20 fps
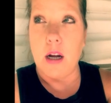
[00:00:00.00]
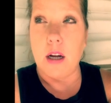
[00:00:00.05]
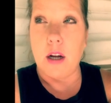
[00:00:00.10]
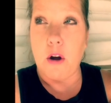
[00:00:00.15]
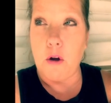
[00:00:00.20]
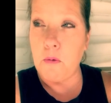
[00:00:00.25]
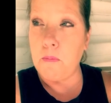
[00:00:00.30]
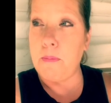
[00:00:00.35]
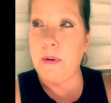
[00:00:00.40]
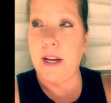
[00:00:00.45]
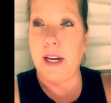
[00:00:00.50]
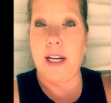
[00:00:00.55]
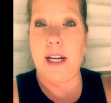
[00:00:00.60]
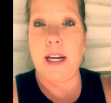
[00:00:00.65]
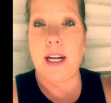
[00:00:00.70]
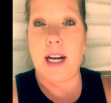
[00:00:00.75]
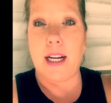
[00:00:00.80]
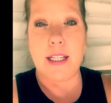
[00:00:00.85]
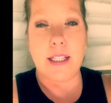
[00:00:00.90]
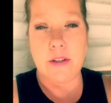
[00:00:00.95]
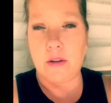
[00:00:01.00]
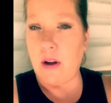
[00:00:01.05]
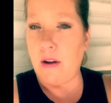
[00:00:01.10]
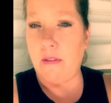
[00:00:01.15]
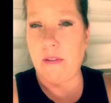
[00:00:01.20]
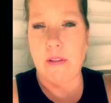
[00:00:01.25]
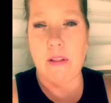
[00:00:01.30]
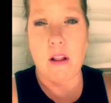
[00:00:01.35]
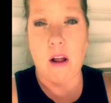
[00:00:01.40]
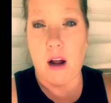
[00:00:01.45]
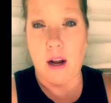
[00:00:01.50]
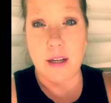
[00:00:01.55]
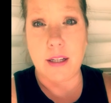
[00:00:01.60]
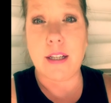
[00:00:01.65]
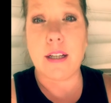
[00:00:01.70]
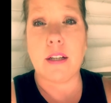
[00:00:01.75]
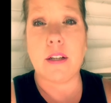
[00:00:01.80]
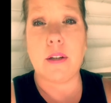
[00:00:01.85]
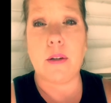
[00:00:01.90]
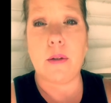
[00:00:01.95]
Gonna be, I still have a lot
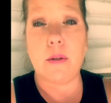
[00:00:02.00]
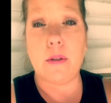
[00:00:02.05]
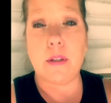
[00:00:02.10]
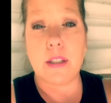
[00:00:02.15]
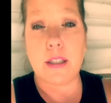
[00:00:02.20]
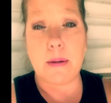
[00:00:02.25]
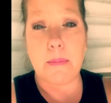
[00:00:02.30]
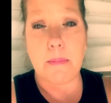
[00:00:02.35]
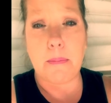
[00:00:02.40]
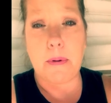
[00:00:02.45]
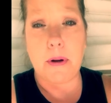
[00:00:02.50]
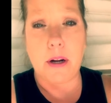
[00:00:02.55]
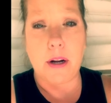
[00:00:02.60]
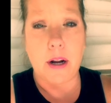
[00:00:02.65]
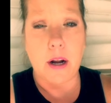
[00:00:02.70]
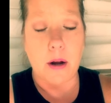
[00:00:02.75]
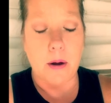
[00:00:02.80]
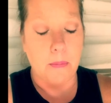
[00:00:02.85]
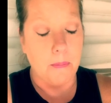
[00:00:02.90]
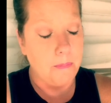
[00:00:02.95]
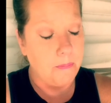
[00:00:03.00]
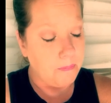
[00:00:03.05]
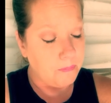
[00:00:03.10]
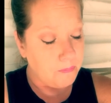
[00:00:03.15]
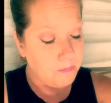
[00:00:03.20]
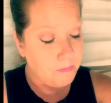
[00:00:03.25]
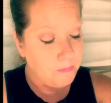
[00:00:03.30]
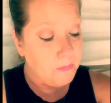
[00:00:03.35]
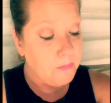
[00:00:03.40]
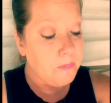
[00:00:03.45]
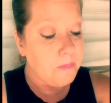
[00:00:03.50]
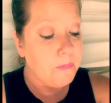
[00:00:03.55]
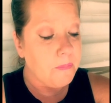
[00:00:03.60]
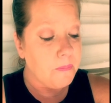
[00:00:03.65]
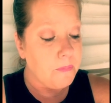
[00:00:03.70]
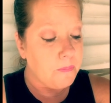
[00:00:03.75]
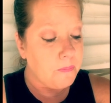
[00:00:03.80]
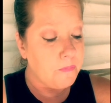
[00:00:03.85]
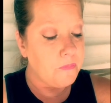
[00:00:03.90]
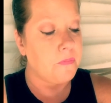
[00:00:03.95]
to lose, but
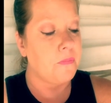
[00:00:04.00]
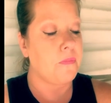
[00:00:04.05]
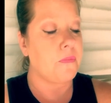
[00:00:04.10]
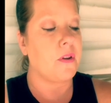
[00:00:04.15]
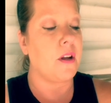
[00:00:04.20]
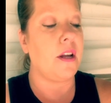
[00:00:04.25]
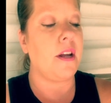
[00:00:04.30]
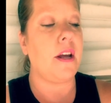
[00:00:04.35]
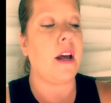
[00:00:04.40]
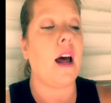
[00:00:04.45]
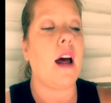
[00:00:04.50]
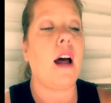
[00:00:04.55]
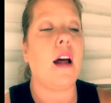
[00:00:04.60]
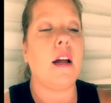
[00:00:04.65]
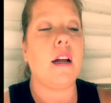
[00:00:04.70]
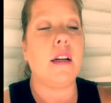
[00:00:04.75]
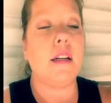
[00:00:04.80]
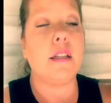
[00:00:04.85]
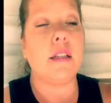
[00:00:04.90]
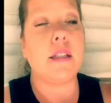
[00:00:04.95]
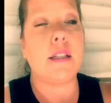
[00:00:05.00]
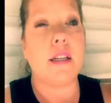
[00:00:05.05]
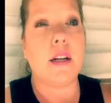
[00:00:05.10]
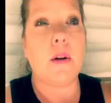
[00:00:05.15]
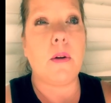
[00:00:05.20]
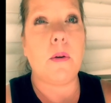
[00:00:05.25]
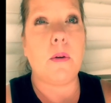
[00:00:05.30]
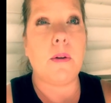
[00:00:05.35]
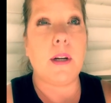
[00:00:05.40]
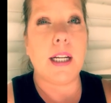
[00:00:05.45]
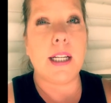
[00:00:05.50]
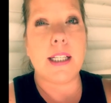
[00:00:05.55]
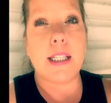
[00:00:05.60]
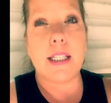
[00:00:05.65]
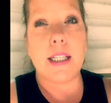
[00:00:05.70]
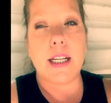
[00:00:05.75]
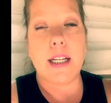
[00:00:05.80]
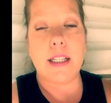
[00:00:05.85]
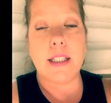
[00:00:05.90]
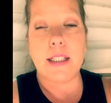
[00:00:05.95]
yeah. So
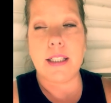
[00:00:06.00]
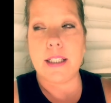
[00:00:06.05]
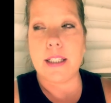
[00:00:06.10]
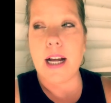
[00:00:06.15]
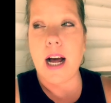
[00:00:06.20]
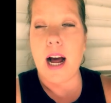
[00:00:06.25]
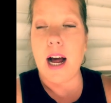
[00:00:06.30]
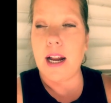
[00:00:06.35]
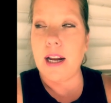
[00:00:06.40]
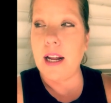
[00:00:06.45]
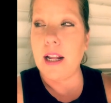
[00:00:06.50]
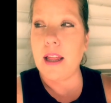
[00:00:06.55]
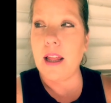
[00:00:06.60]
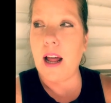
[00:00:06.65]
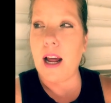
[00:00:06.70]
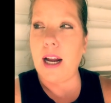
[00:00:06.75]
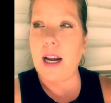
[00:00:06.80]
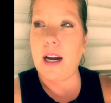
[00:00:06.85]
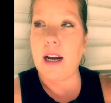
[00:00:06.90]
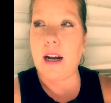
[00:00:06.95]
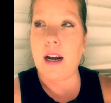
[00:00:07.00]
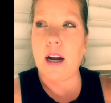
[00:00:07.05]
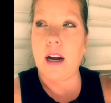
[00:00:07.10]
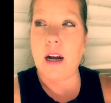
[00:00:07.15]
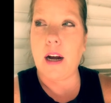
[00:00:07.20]
it's kind of like